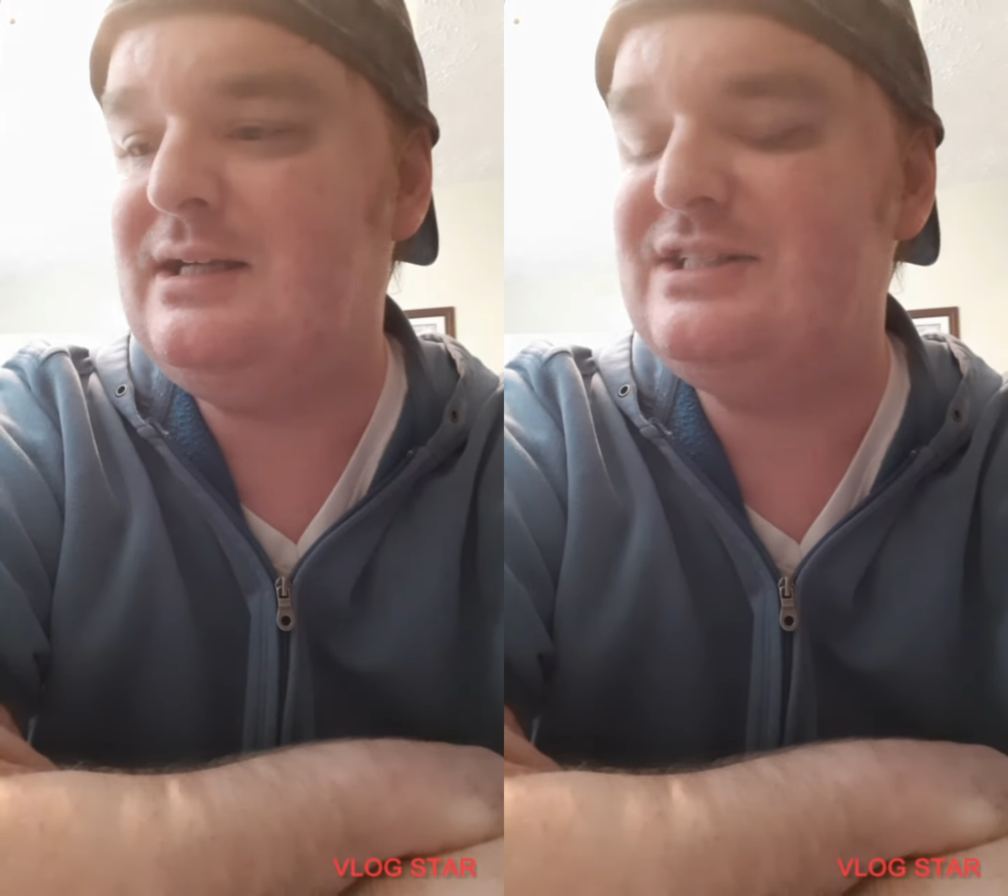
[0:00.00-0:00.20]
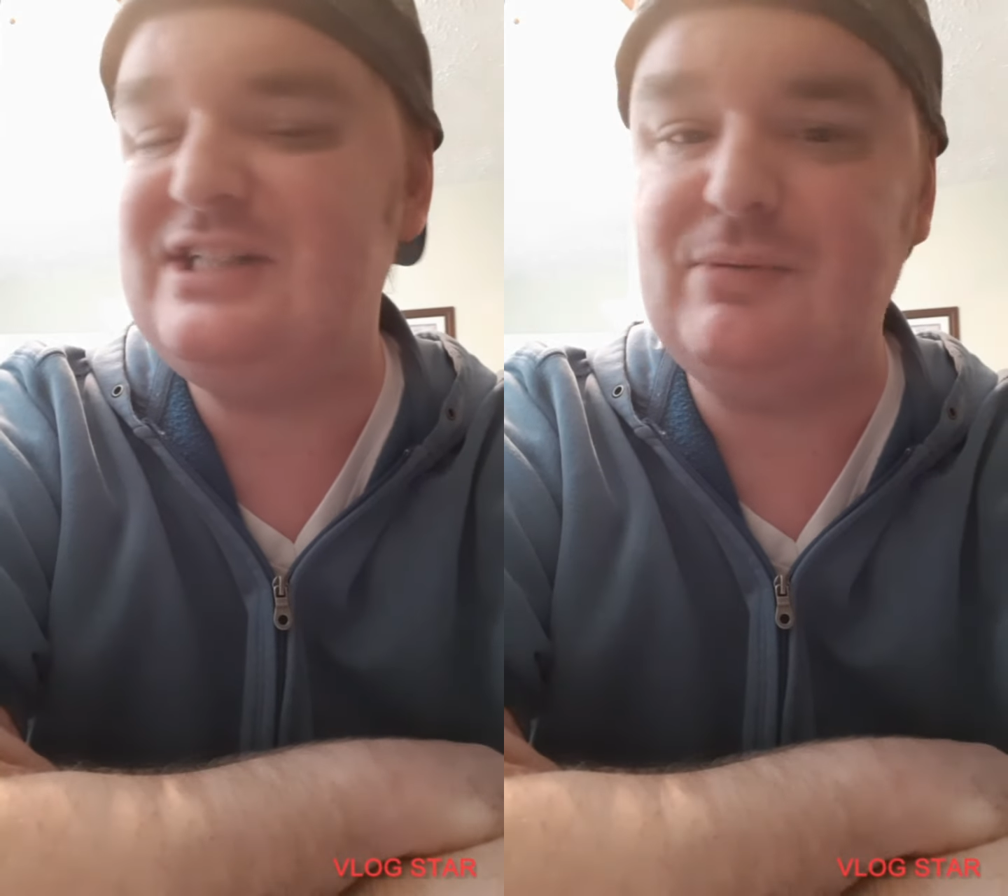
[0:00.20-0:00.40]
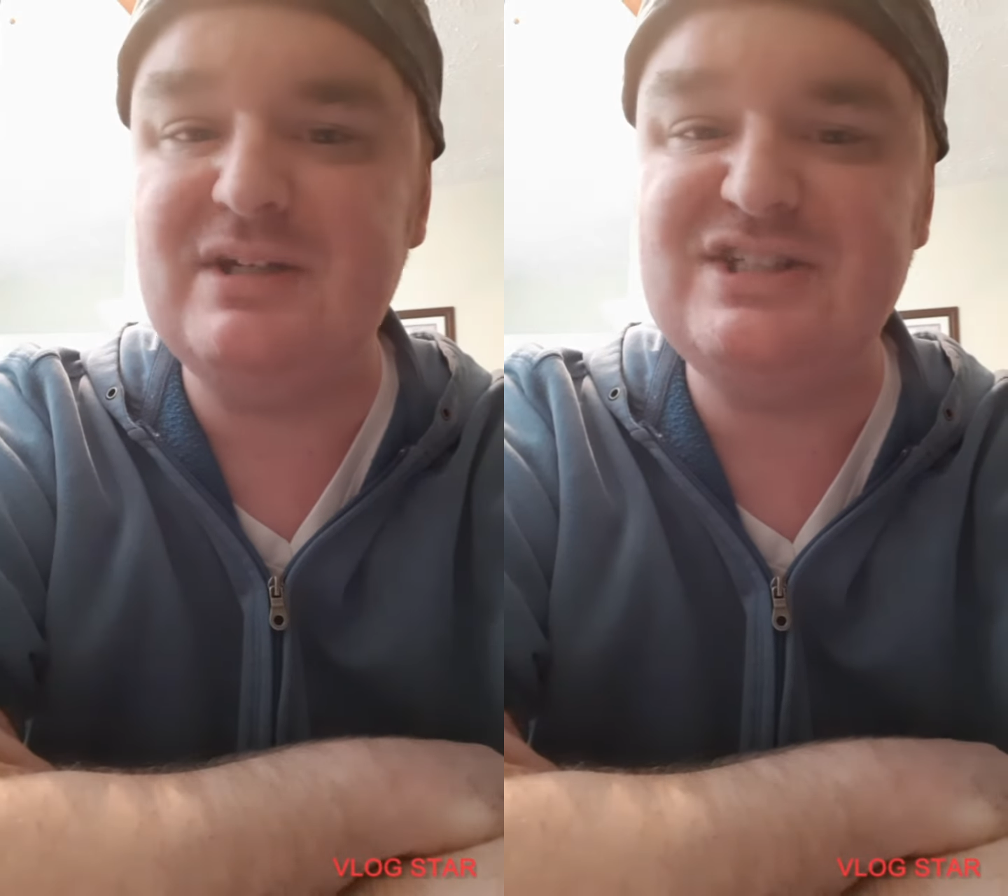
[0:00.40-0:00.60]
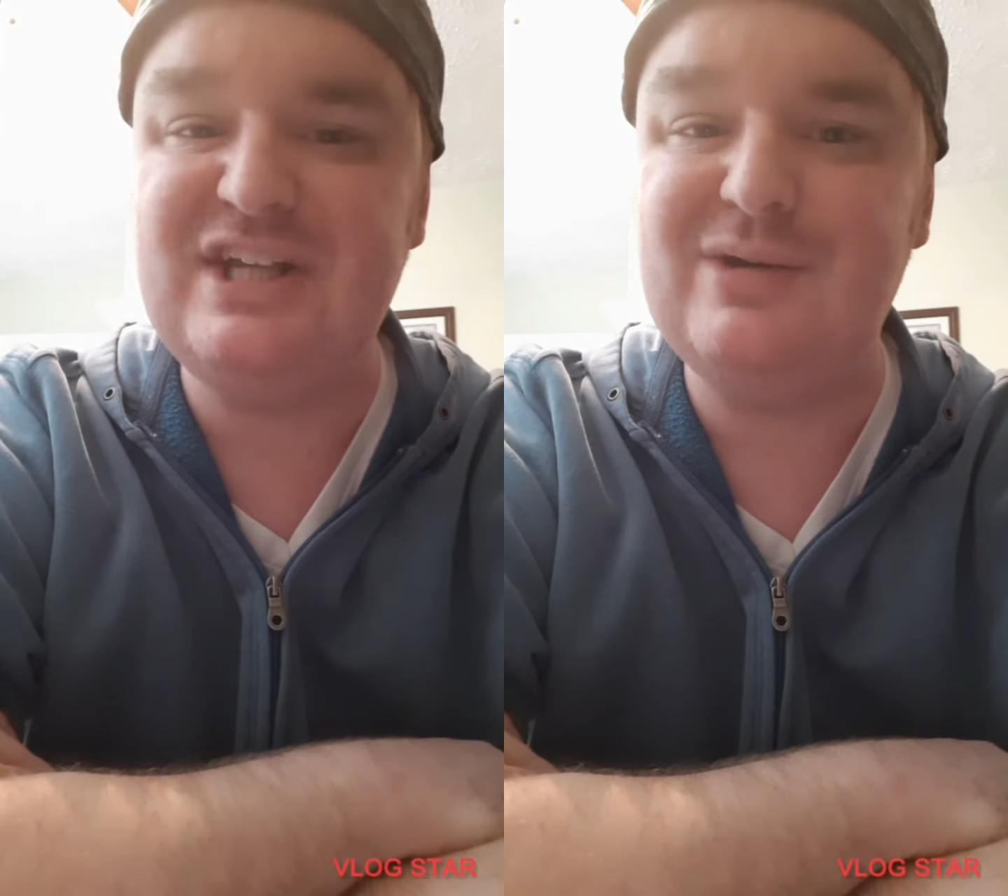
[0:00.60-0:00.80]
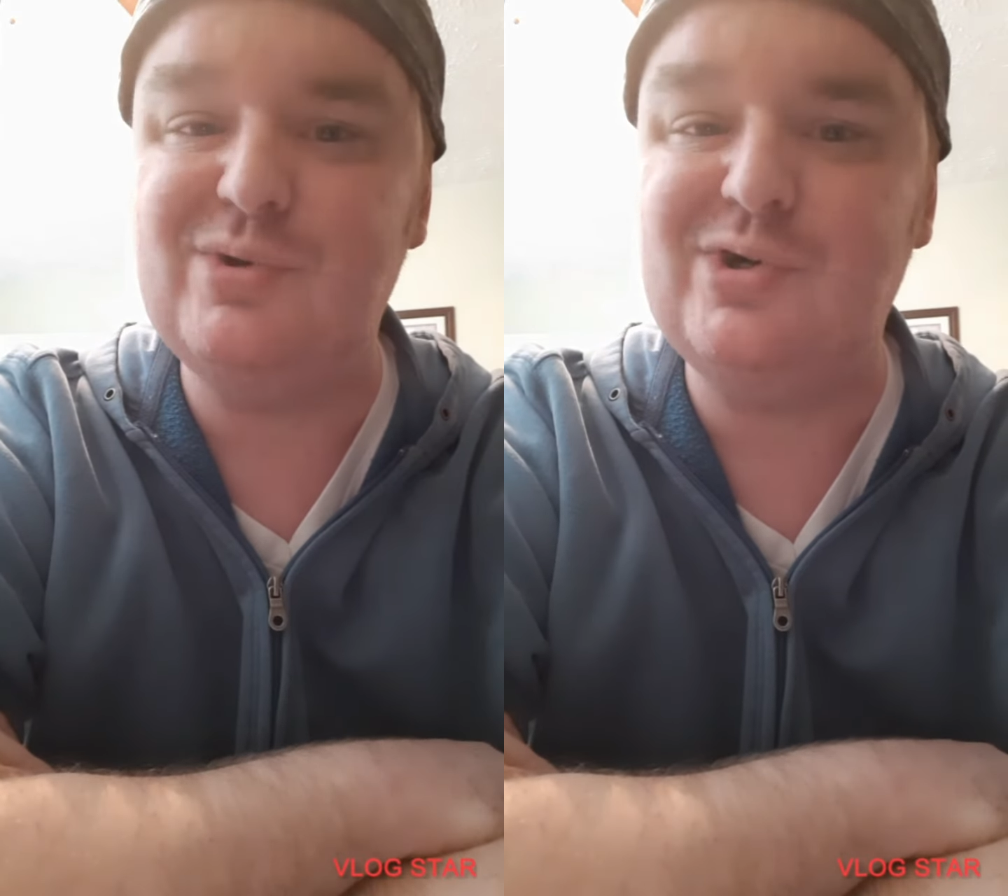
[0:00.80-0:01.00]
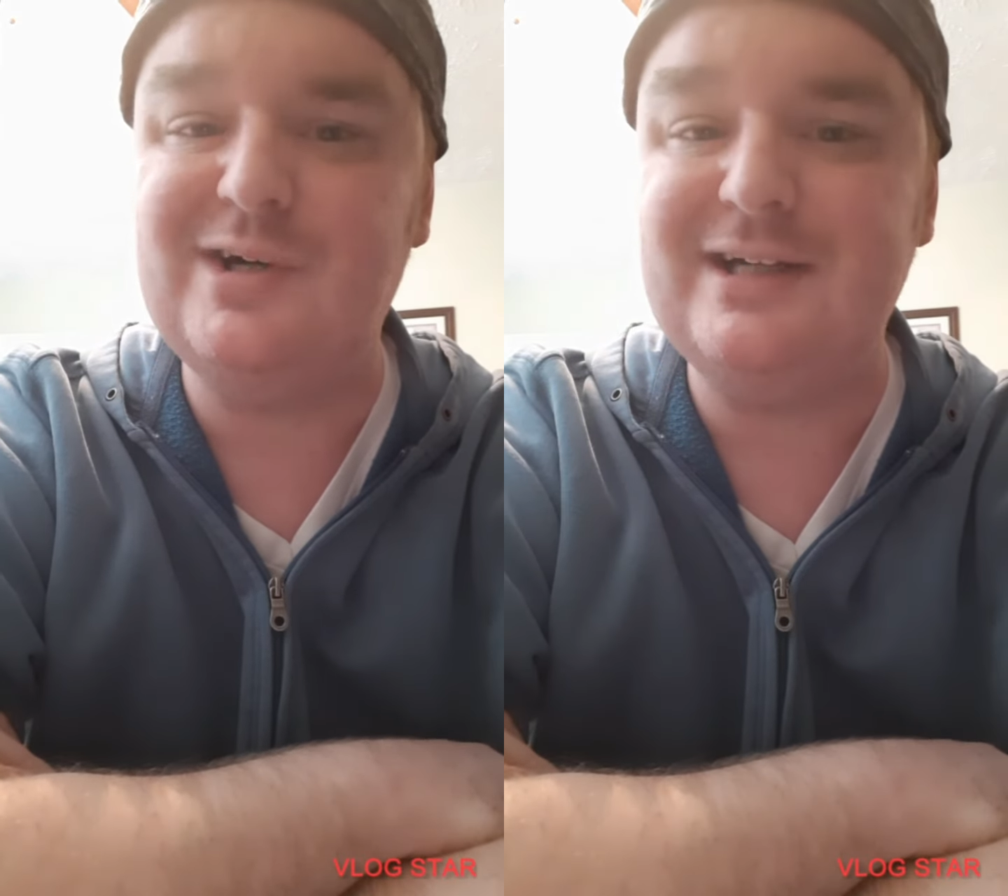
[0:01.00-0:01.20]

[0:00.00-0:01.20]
see what a sequel